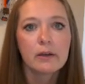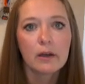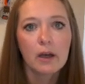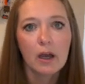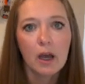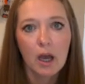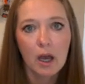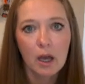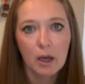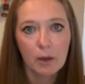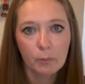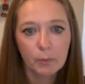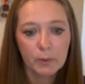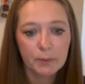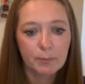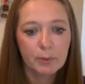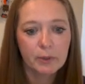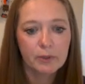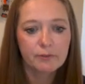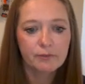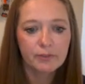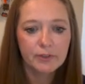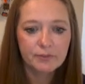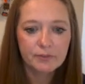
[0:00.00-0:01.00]
Uh, we
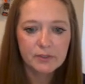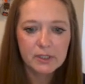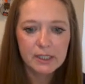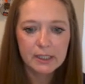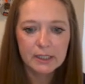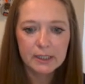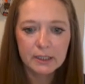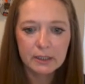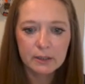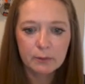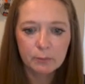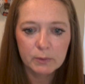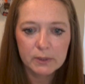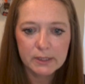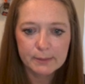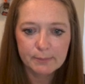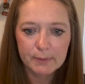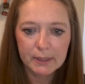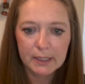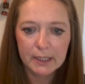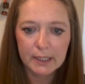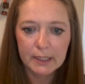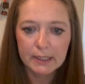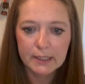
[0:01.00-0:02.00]
put 50 in and we
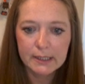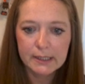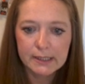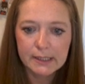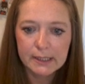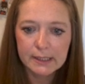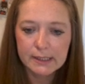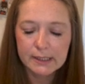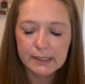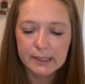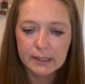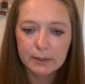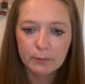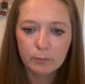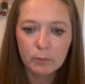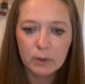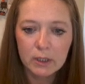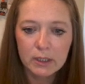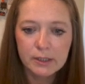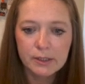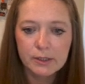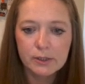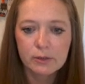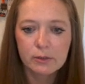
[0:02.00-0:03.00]
spent
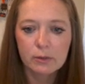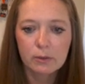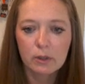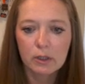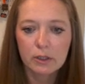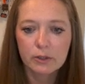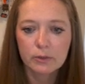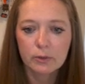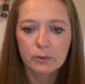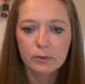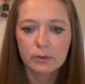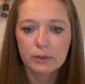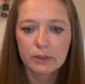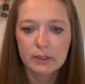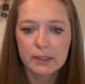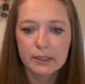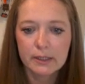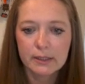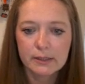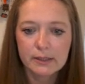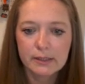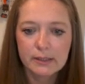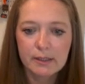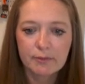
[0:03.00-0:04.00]
86.81. So our total
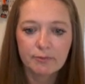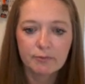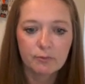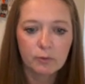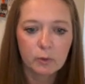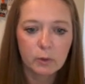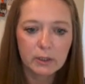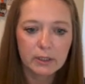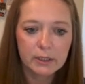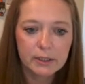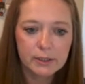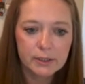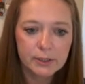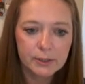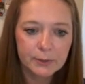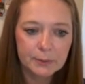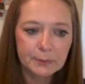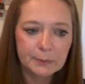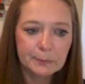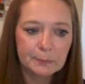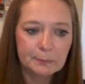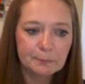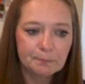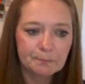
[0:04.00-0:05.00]
is
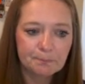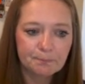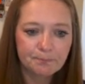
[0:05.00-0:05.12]
742.